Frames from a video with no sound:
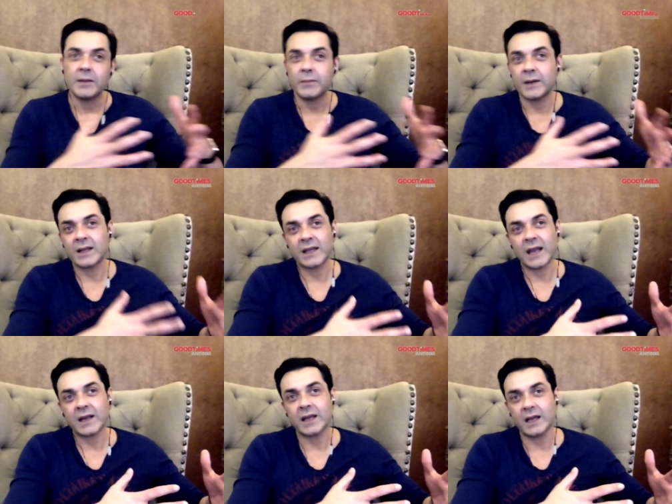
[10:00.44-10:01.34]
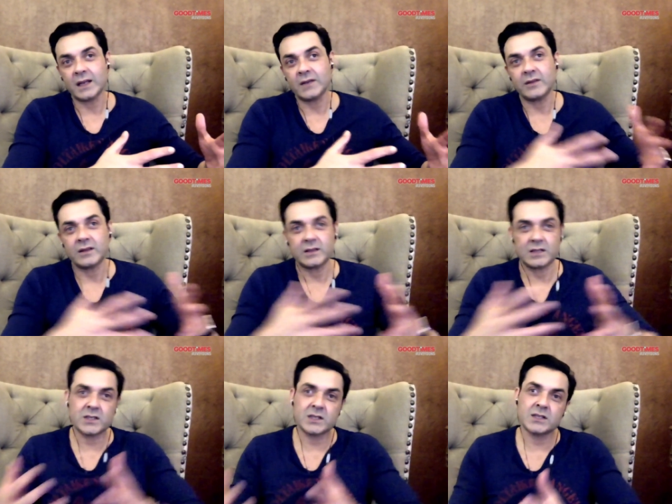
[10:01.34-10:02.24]
But yet again,
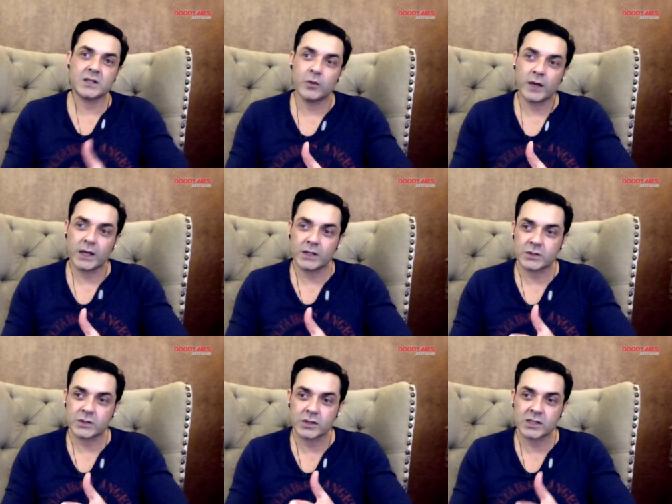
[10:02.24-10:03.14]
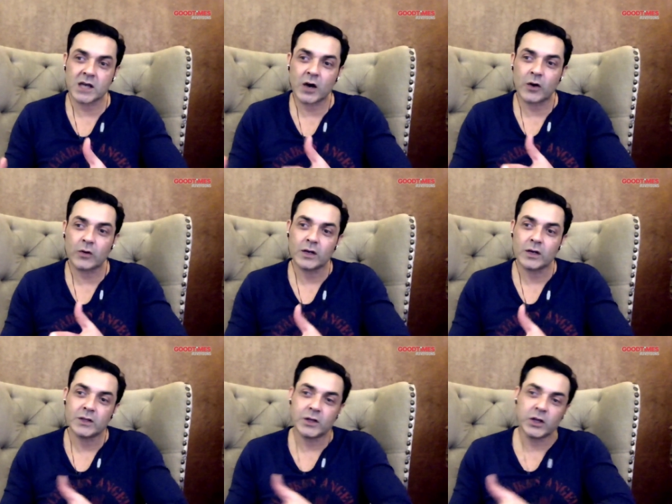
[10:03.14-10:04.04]
this is the new age. So this is how
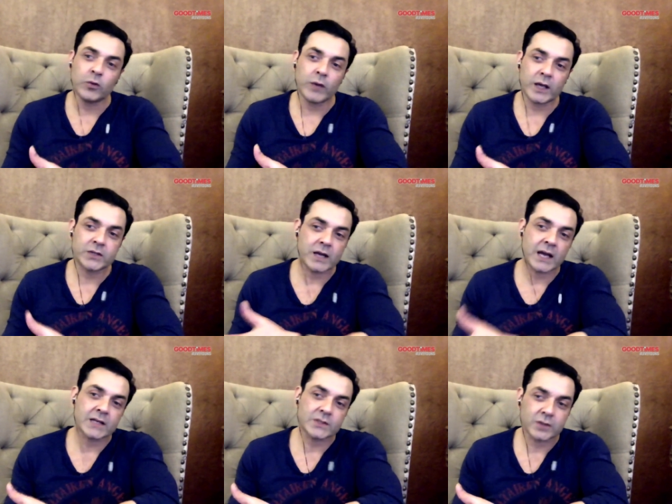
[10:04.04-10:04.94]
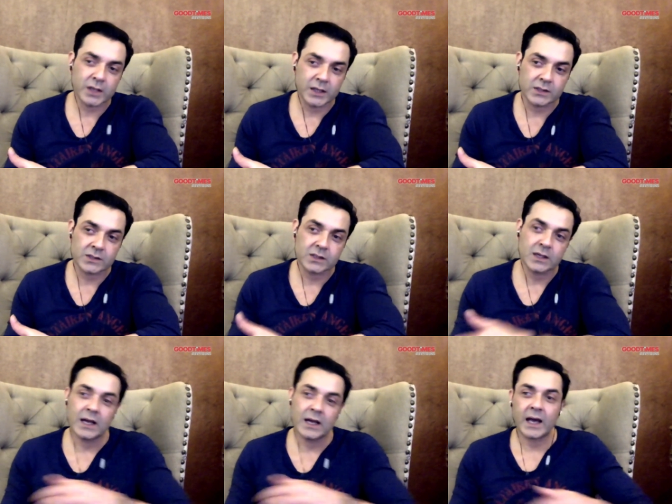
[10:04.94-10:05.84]
the new age reacts to things,
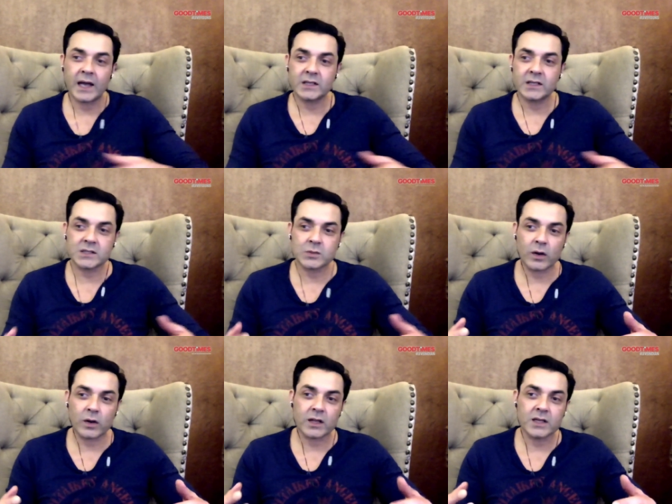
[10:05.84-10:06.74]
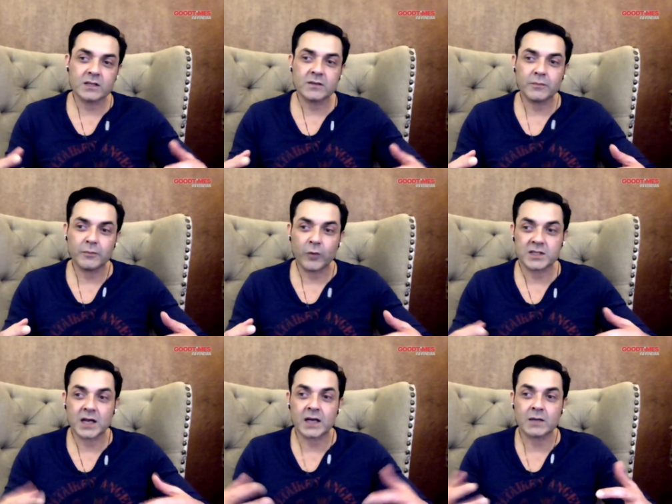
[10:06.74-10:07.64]
and this is what is
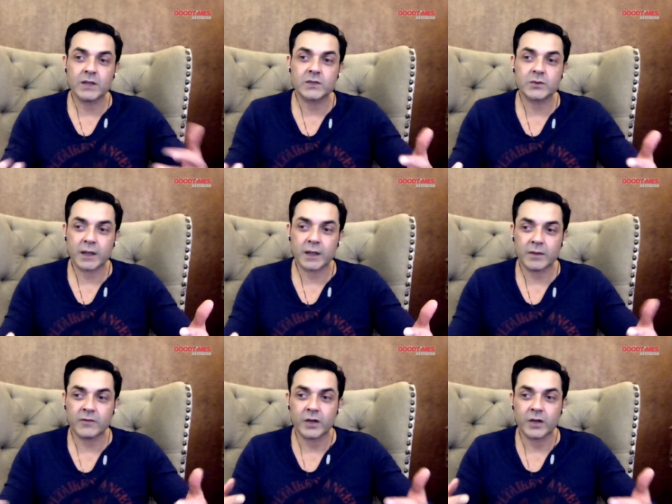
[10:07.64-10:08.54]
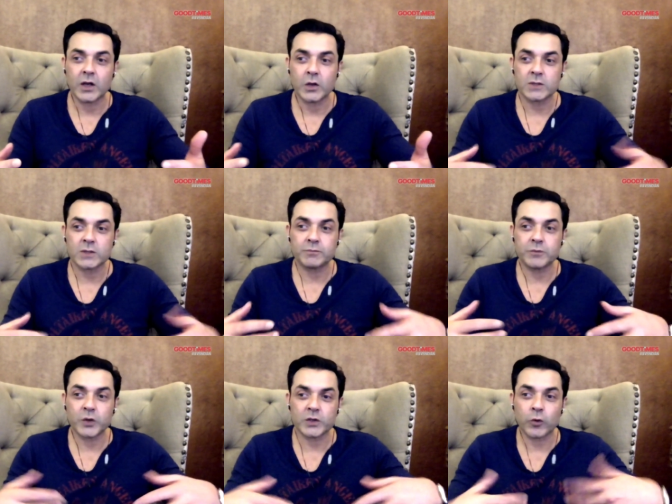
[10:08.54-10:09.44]
what stardom means to them. If you
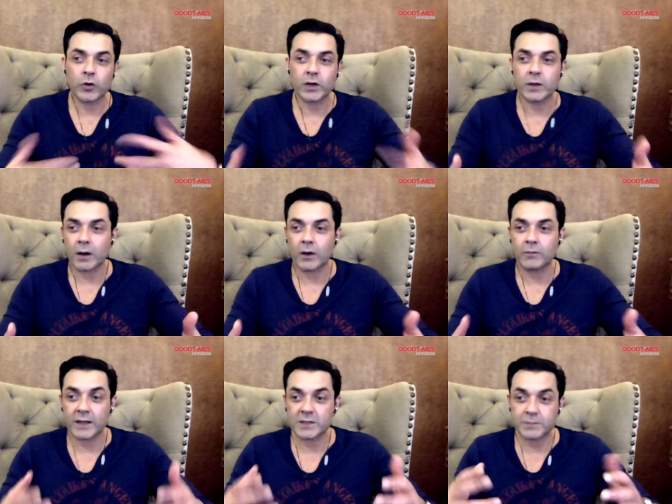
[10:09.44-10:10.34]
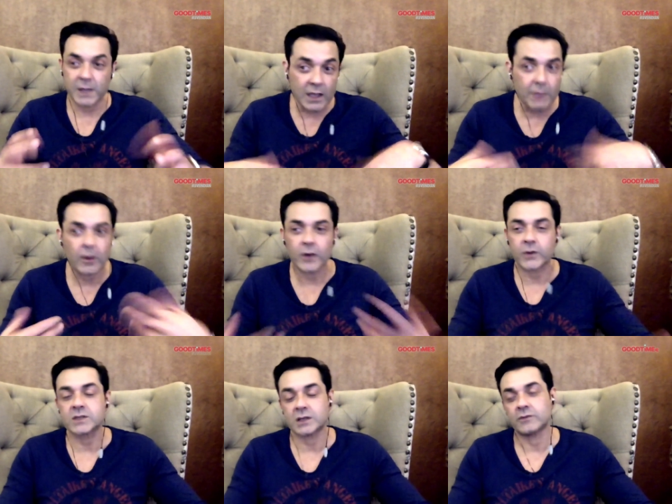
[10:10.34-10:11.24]
you're spoken about by speaking about
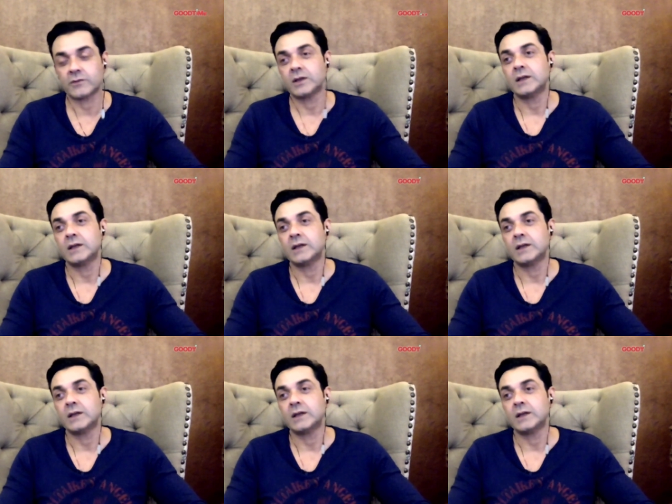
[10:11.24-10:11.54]
yourself,